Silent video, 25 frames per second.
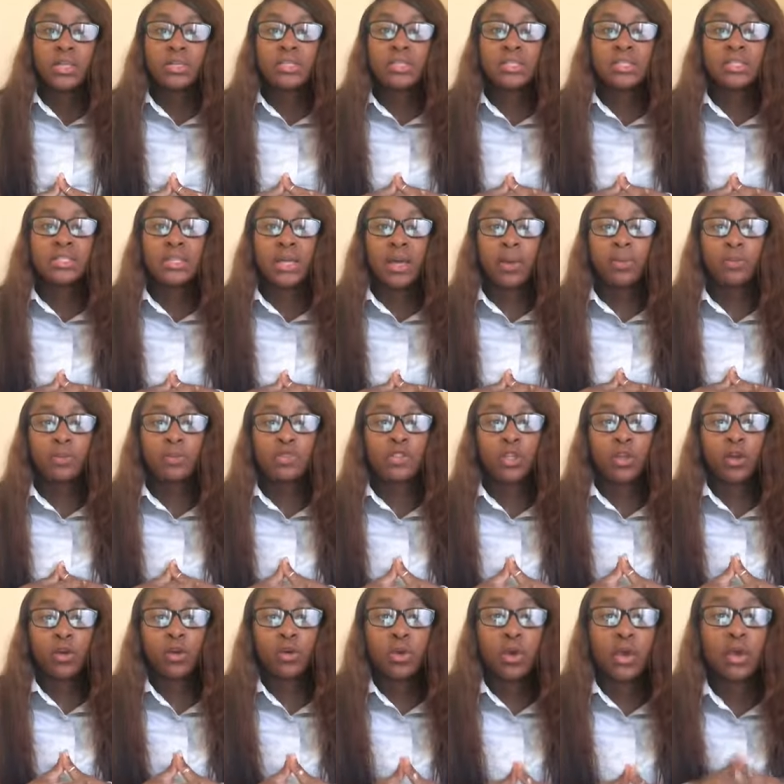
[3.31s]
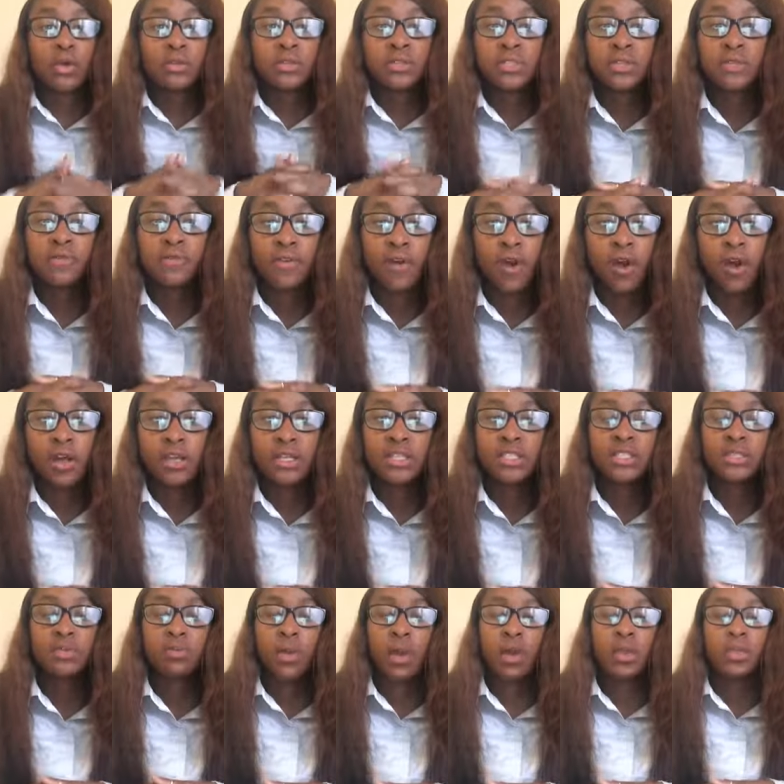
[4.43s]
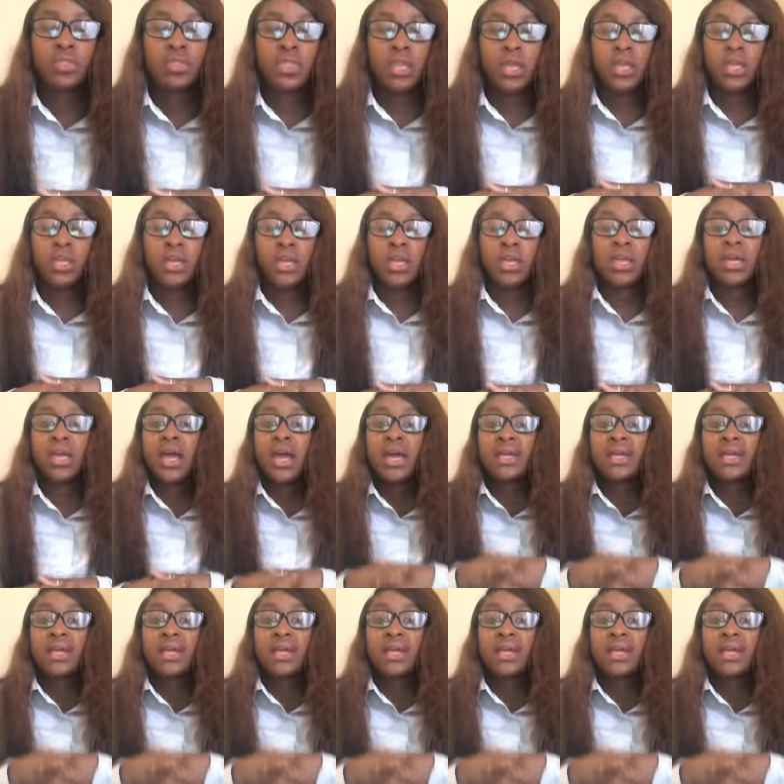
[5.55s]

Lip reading: this episode of Safari Smart Thinking.